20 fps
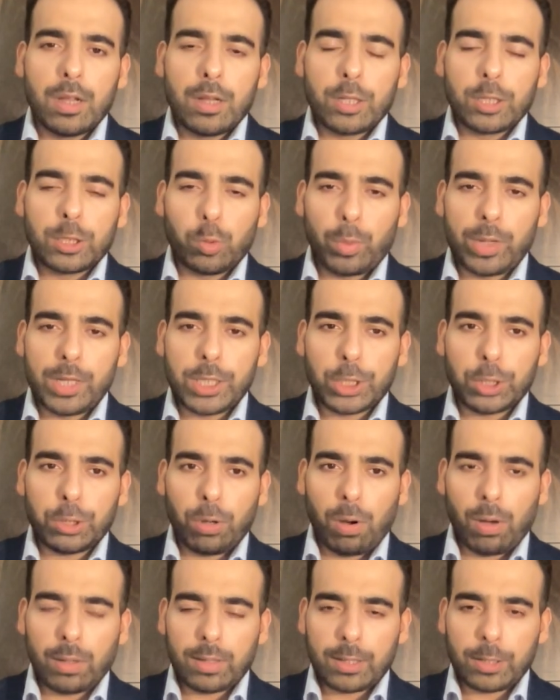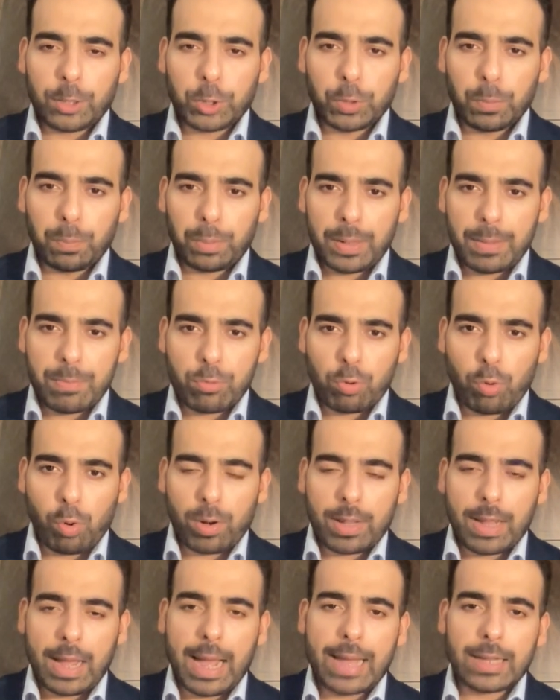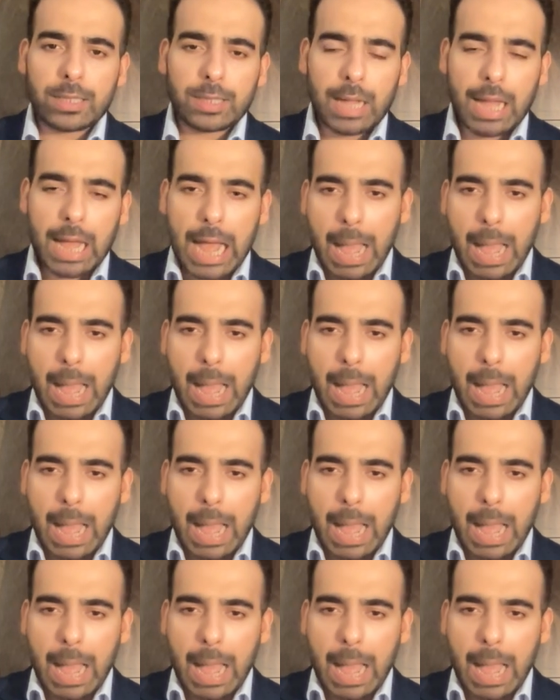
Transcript: So we saw that the Supreme Court has